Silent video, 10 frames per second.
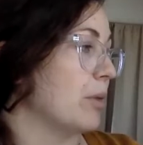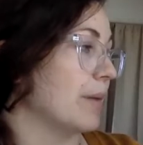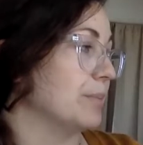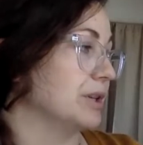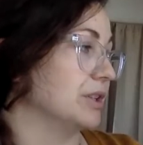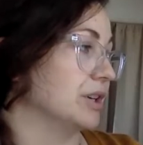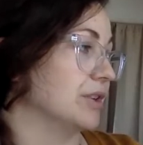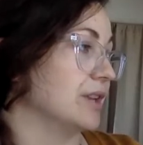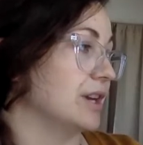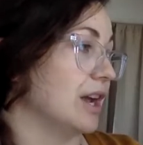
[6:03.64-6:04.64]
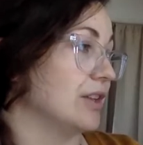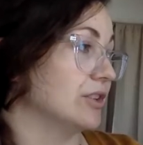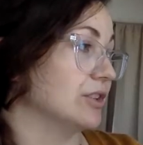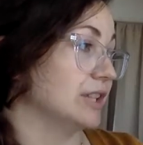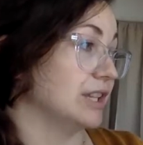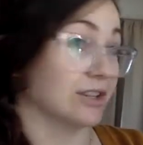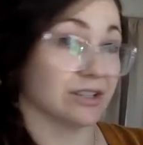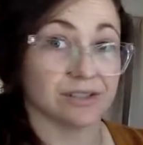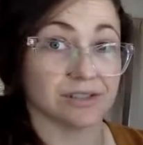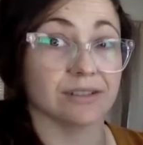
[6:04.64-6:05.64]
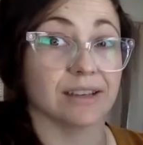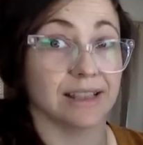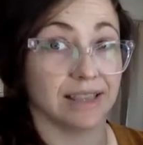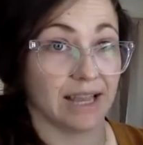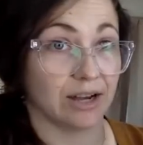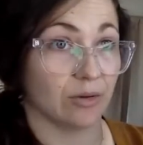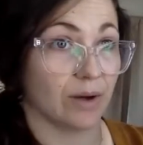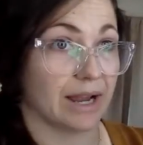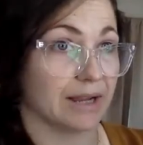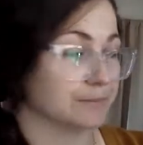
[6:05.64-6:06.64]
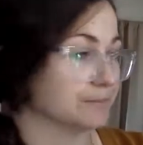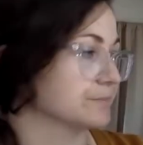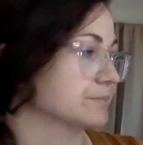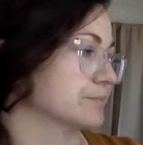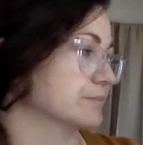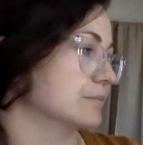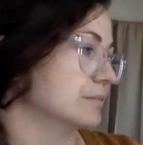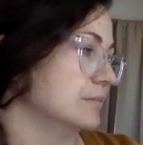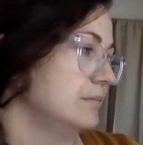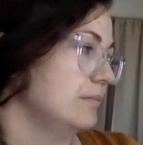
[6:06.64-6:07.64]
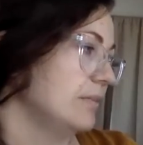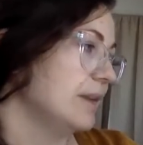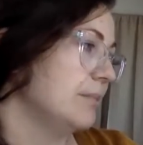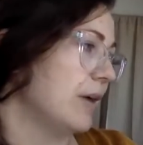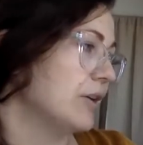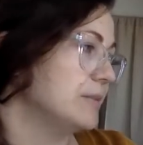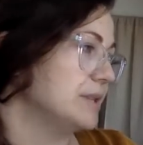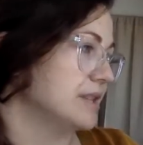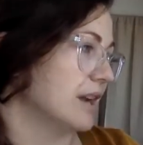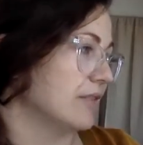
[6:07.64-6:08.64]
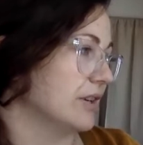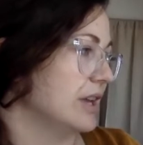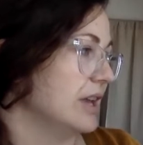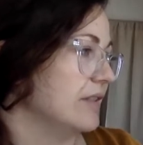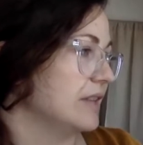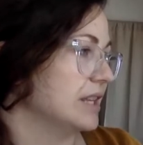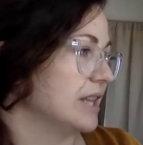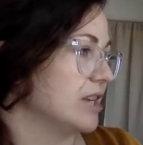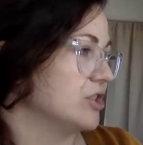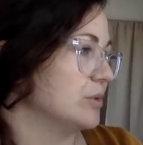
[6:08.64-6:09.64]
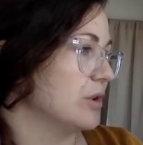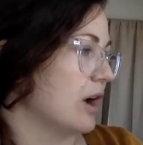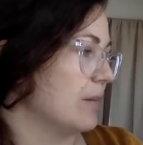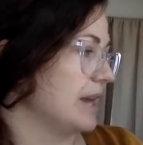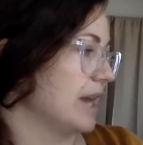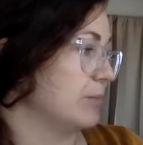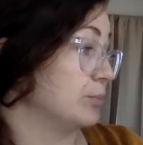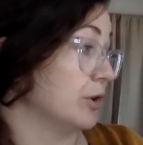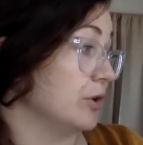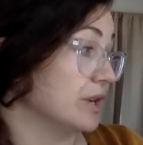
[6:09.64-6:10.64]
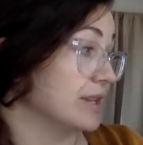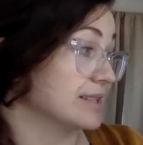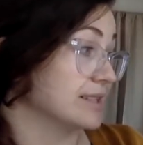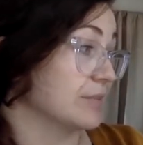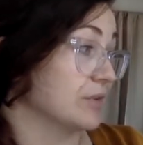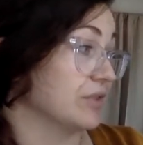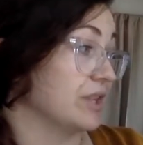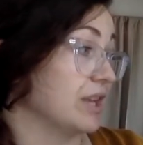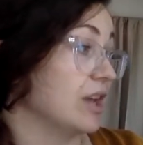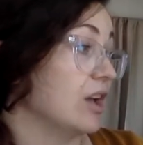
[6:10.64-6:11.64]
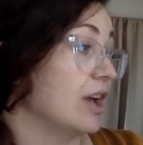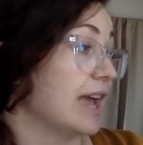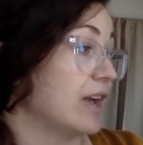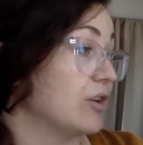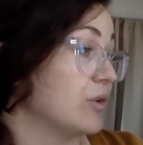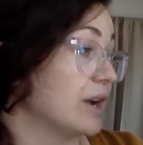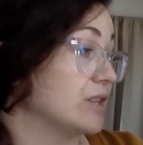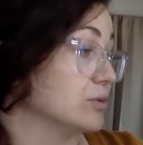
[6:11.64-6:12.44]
popular than other leaders in the NOI. Malcolm discovered that Elijah Muhammad had broken some of the NOI's